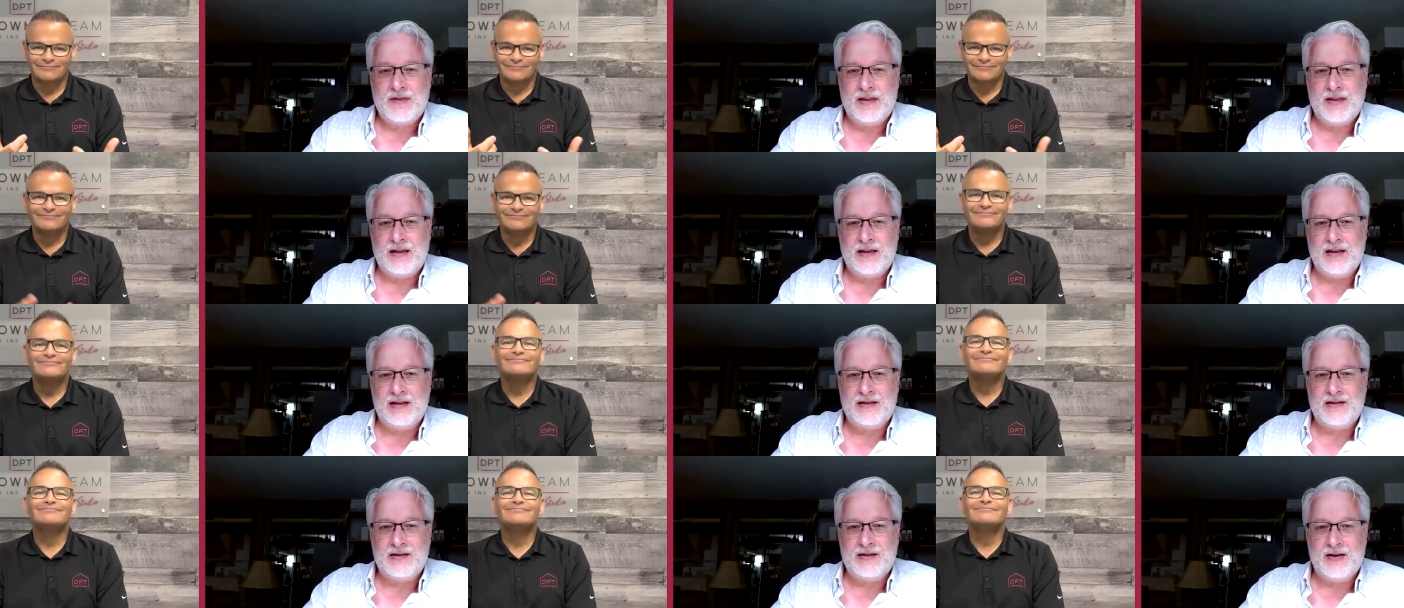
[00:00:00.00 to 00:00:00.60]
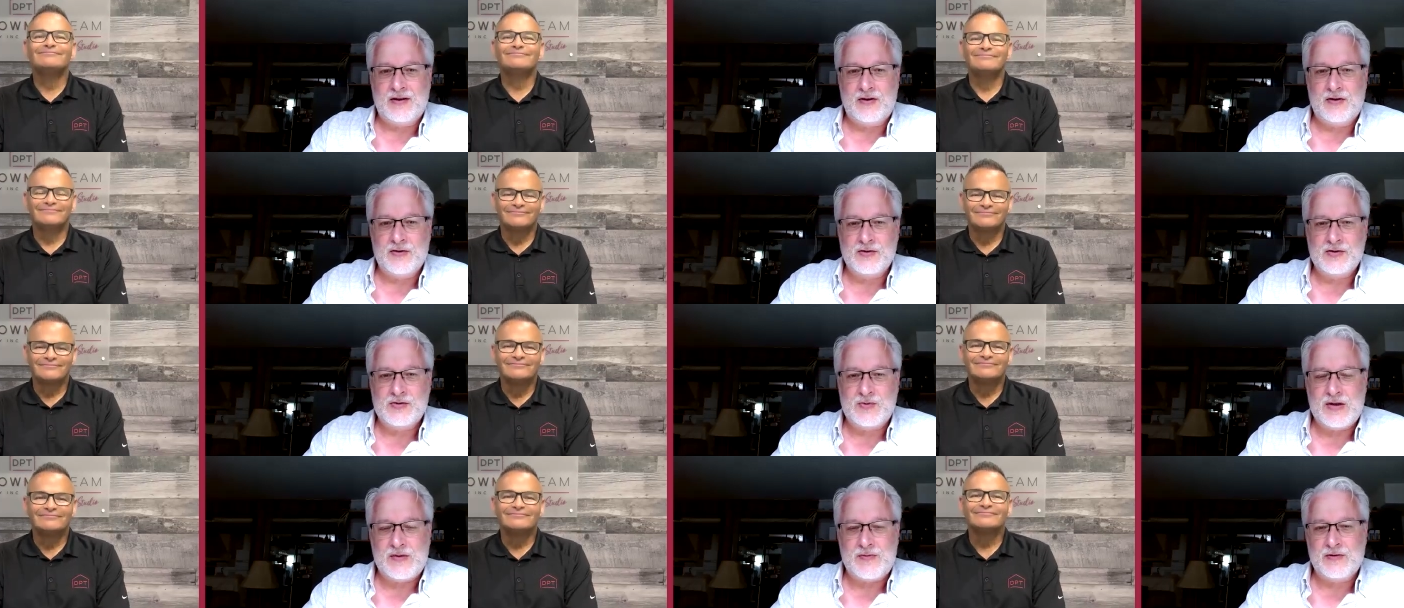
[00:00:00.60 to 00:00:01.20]
Speaker 1: and all
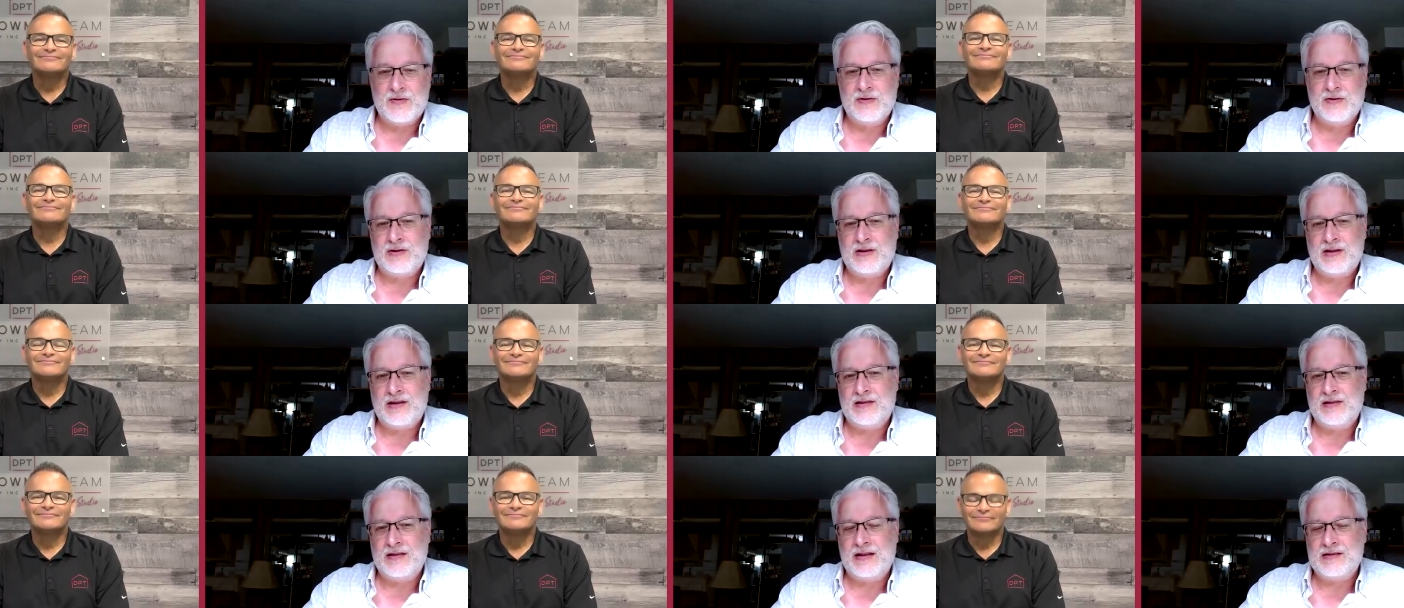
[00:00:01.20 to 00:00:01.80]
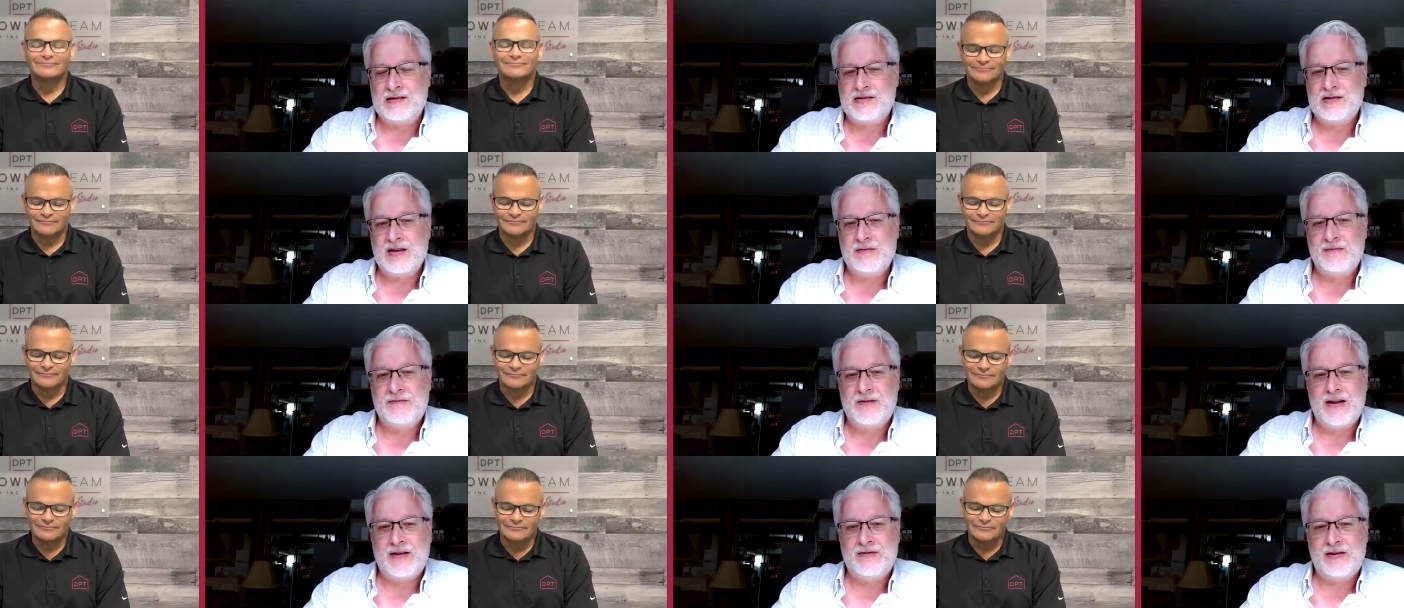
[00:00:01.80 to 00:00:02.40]
those people looking in that
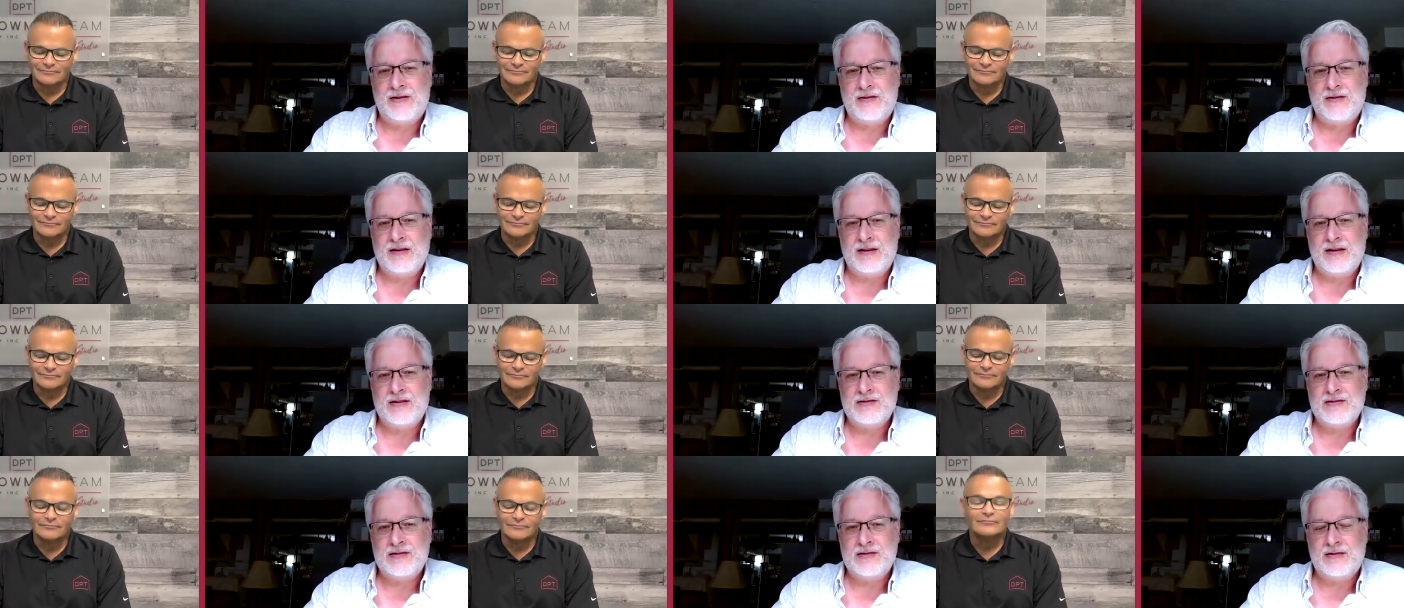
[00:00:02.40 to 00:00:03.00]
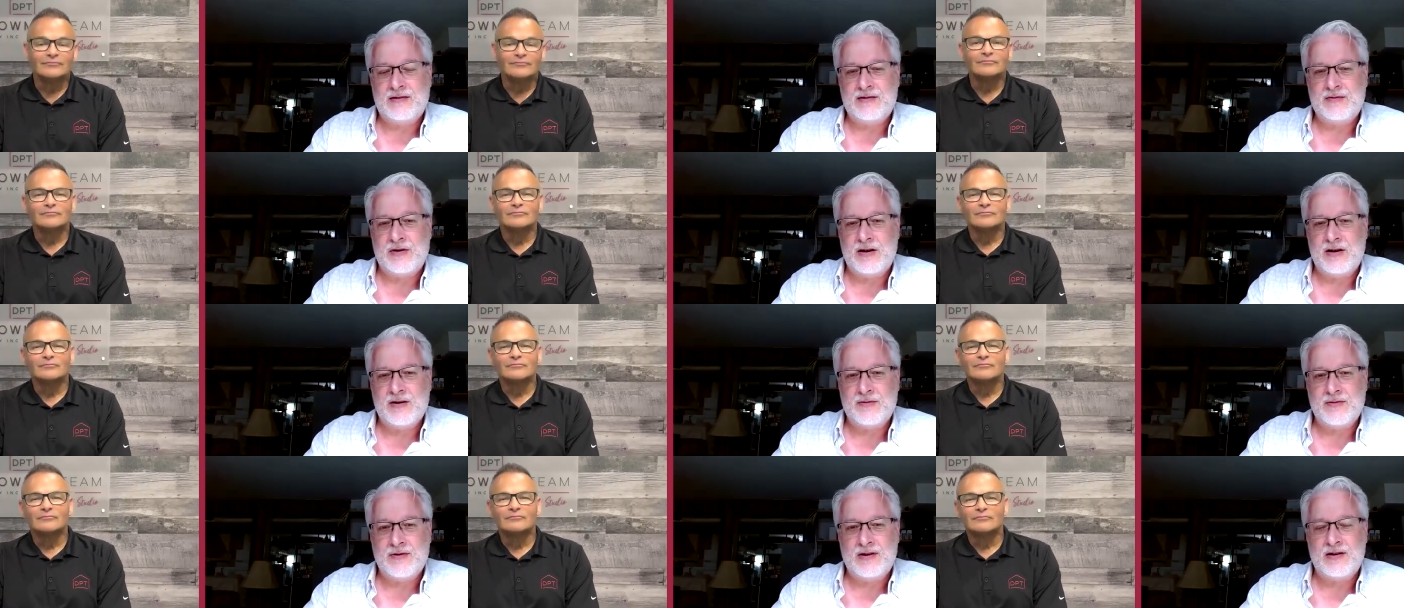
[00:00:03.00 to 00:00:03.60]
sub $500,000
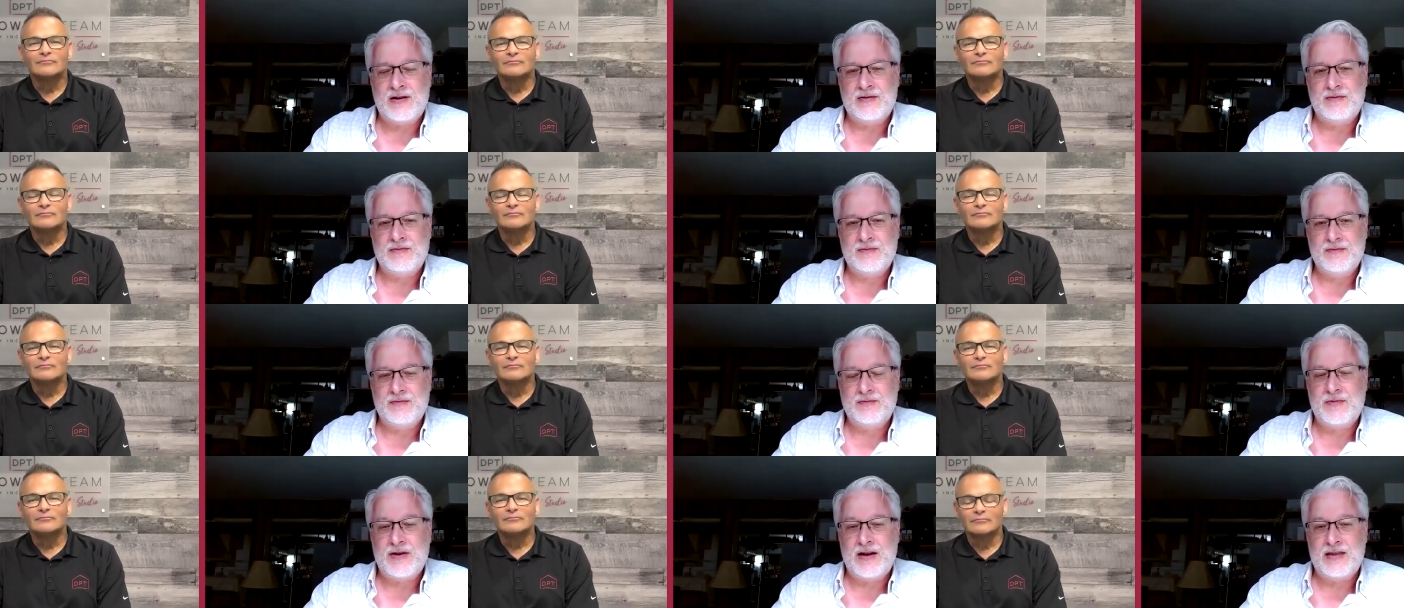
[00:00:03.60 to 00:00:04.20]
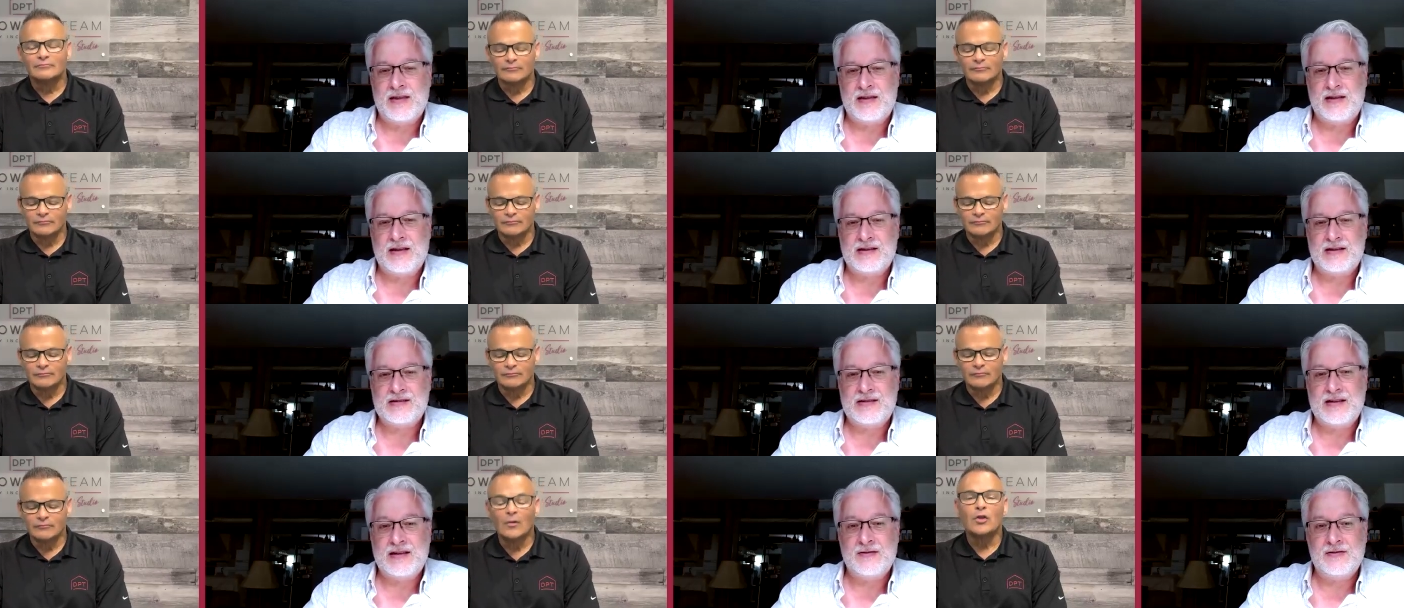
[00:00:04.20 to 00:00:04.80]
mark were going to buy the
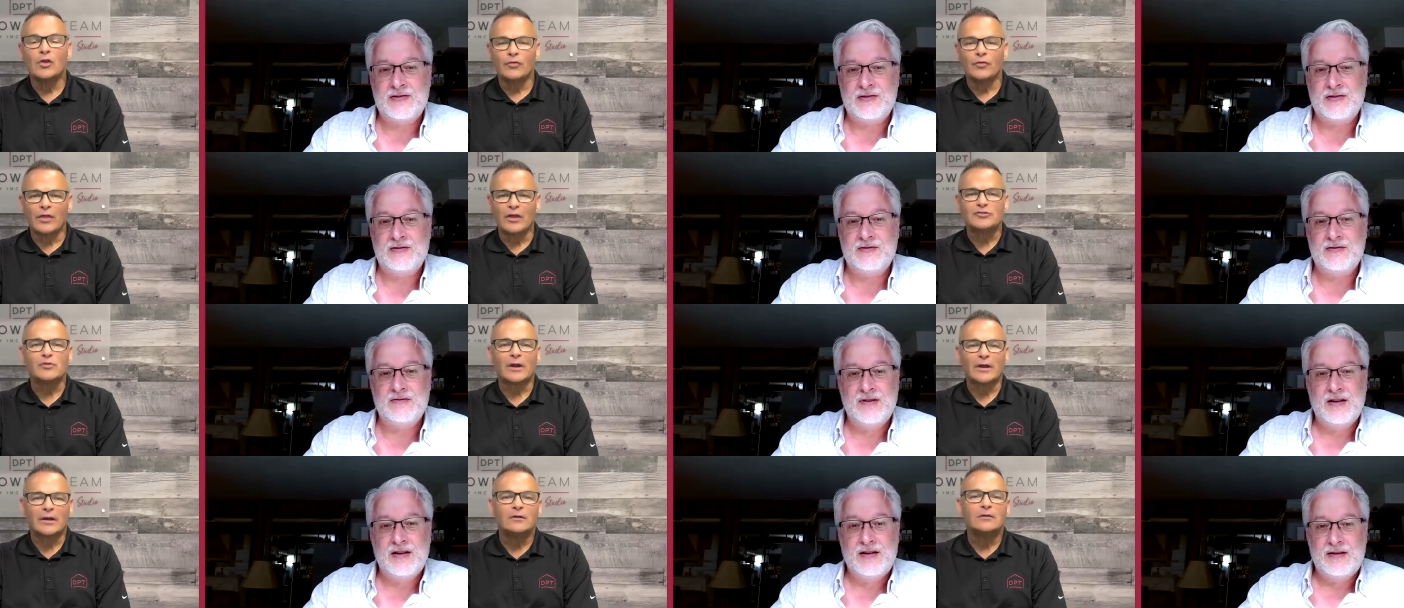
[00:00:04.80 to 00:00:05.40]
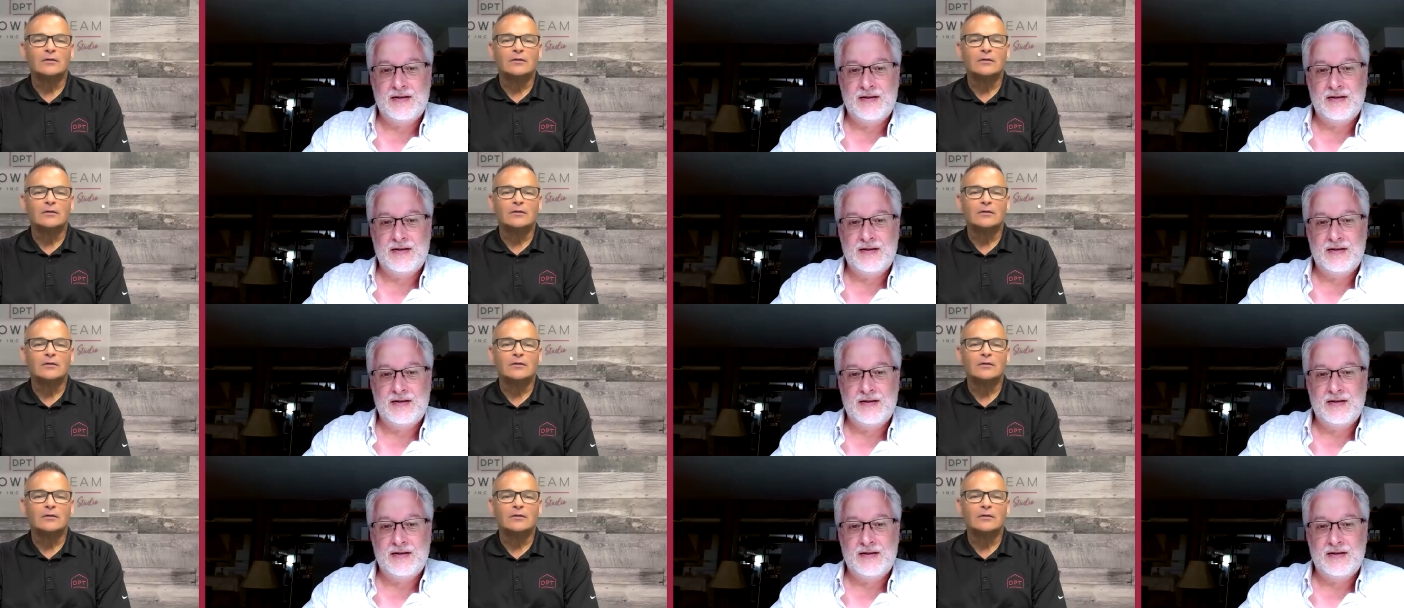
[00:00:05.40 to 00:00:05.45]
next day or two. That's right.